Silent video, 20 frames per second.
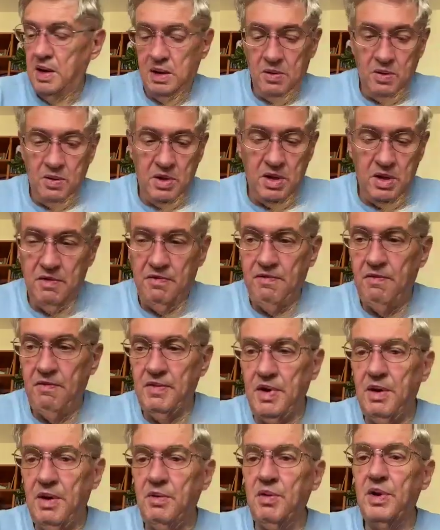Get
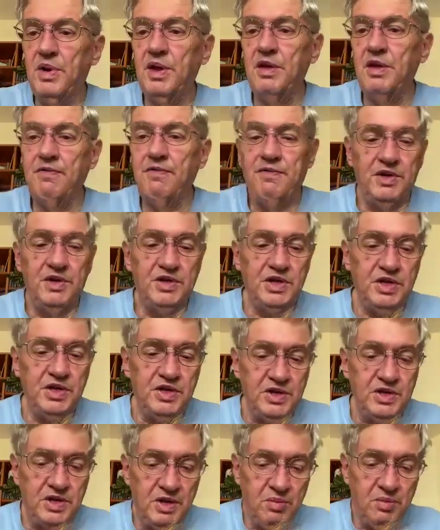rid of the
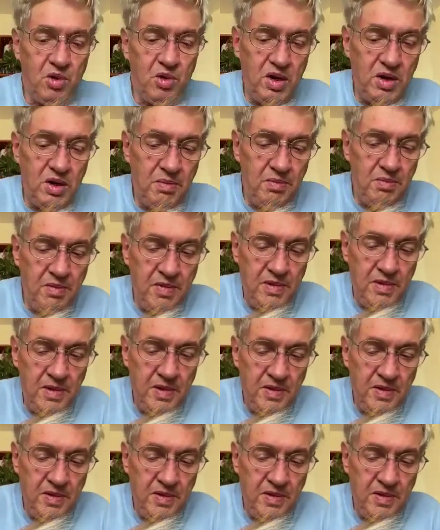fuzzies at the bottom